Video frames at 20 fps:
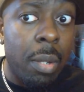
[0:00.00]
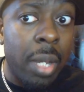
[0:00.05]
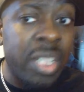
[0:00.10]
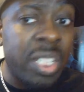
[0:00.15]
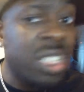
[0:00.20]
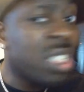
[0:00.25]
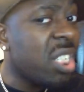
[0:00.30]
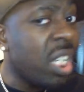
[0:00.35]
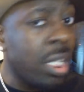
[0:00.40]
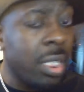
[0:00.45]

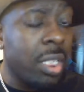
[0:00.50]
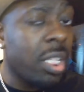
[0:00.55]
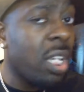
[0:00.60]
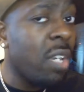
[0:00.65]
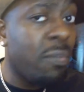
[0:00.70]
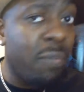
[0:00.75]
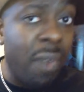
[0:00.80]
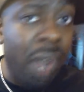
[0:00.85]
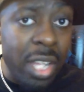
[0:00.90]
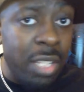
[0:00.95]
And he
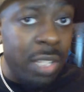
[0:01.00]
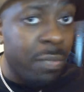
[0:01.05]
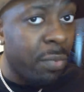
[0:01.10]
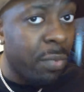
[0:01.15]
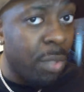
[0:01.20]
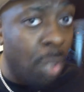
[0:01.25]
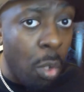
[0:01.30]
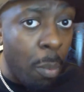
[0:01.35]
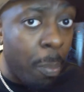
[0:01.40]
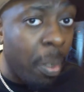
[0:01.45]
technically fights
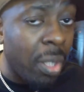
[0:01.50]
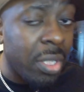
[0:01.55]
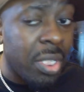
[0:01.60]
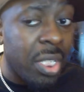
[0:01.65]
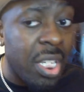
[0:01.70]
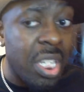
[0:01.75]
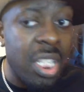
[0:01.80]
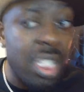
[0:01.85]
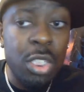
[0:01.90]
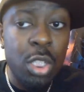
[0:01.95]
for
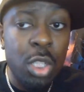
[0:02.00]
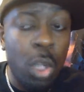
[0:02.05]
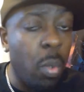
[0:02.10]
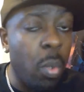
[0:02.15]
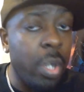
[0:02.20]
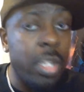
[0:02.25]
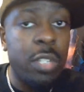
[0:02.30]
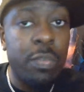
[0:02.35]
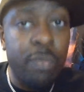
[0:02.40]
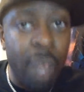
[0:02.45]
nobody. He doesn't know
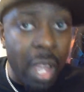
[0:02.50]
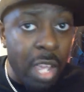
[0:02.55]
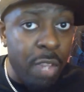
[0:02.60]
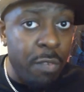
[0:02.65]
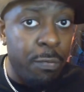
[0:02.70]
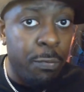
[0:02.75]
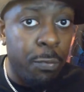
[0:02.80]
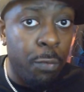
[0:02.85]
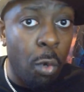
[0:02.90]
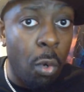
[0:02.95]
what he's
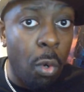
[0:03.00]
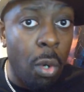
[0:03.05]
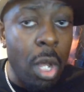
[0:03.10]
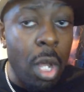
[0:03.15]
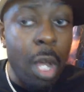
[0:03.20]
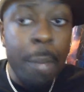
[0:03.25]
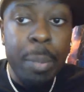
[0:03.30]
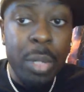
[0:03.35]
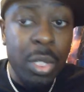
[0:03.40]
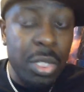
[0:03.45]
fighting for.
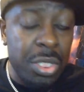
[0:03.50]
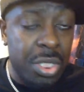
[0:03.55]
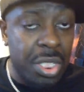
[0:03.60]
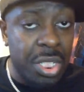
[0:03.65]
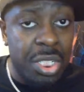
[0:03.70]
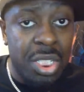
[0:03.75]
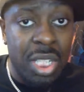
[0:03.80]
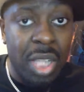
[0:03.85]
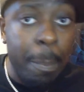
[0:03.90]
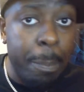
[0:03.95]
Because the
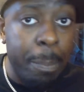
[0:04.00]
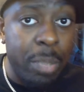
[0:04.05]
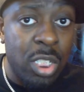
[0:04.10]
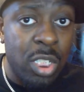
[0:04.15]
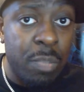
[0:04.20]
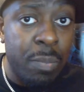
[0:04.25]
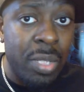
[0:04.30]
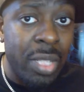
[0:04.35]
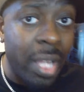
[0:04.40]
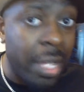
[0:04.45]

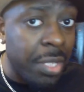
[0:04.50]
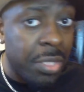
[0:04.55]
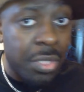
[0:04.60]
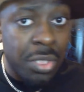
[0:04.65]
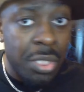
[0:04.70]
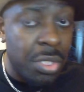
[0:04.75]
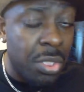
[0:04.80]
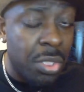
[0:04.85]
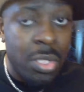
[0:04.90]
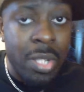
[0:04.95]
establishment that
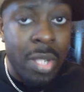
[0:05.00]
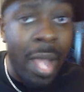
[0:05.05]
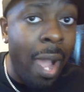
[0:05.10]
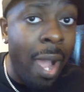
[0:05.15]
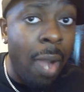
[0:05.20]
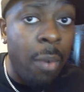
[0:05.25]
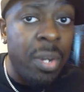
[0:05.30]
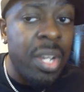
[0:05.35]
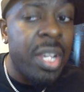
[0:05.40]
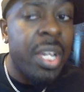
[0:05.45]
exists
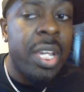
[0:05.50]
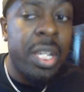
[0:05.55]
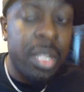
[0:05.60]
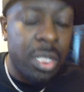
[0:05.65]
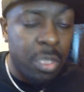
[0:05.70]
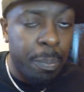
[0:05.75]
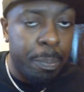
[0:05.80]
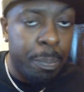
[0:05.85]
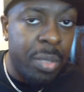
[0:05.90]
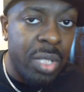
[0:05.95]
now, he
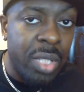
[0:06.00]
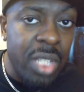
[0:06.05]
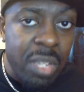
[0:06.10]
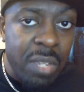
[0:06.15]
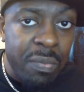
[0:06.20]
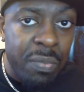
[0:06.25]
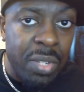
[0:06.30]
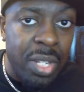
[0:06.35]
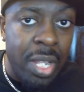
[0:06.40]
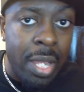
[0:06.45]
doesn't
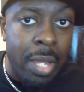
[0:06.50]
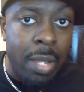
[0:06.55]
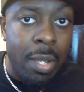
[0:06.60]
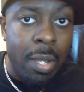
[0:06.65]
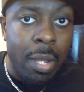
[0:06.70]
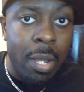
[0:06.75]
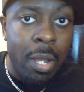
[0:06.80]
believe in it.